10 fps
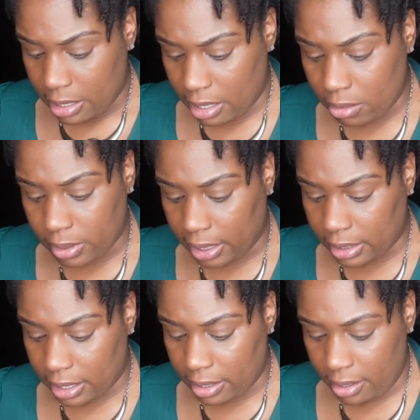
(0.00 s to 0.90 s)
I don't like
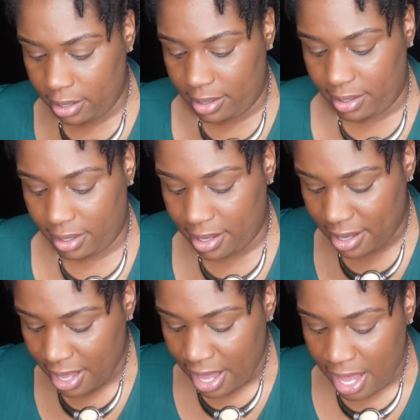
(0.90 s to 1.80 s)
that.
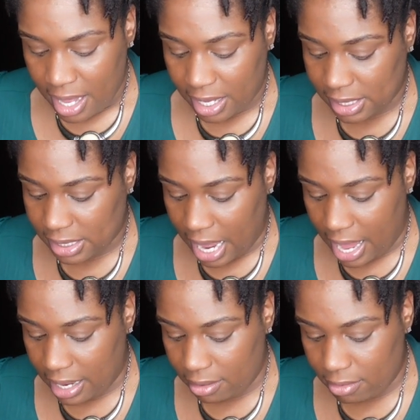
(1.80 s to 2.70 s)
Because,
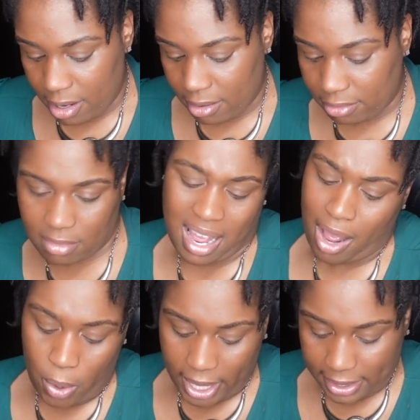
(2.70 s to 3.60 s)
like, you know,
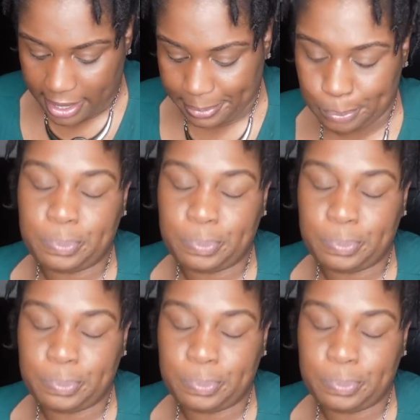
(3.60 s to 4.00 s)
I don't like that.